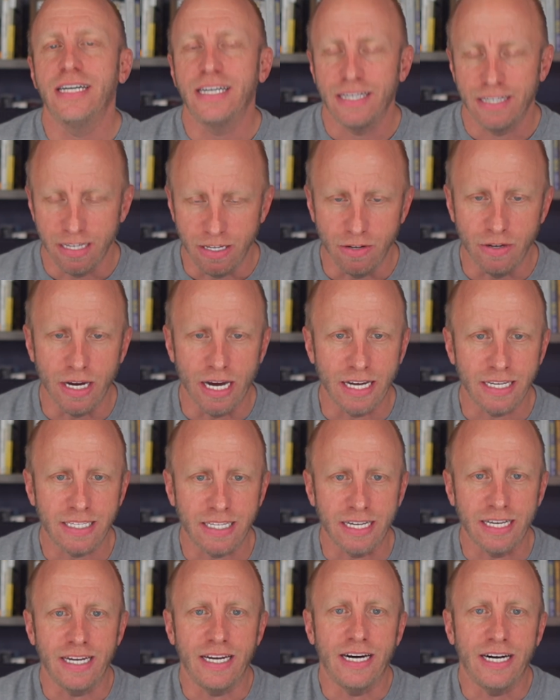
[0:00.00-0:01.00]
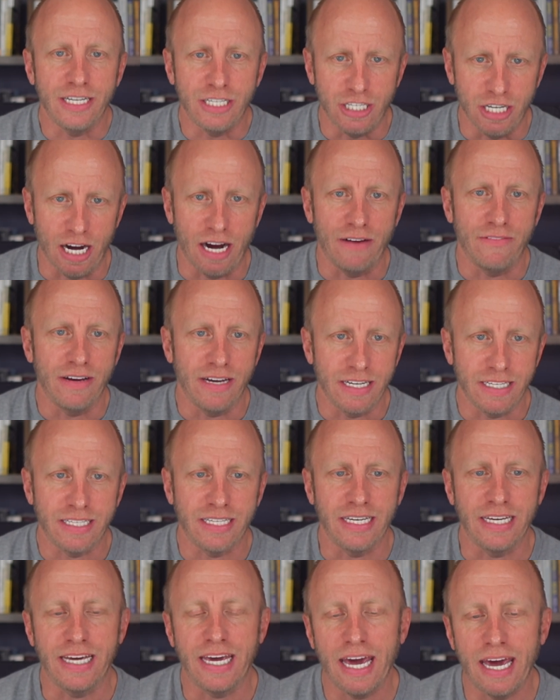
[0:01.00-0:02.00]
you guessed it, a Java
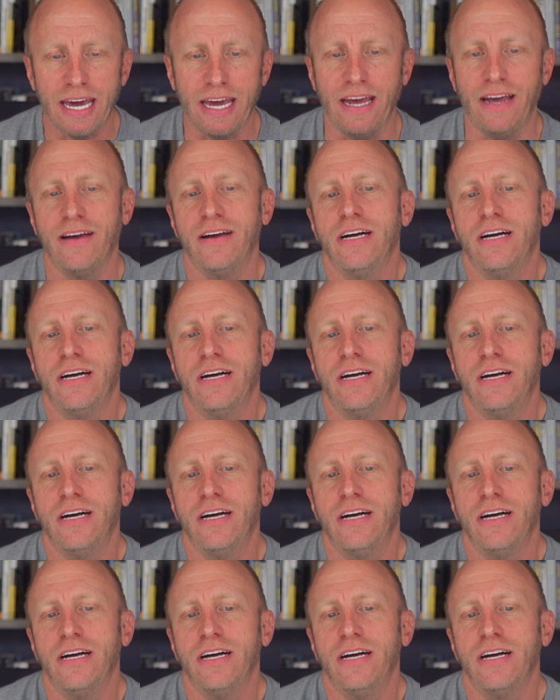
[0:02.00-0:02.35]
SDK.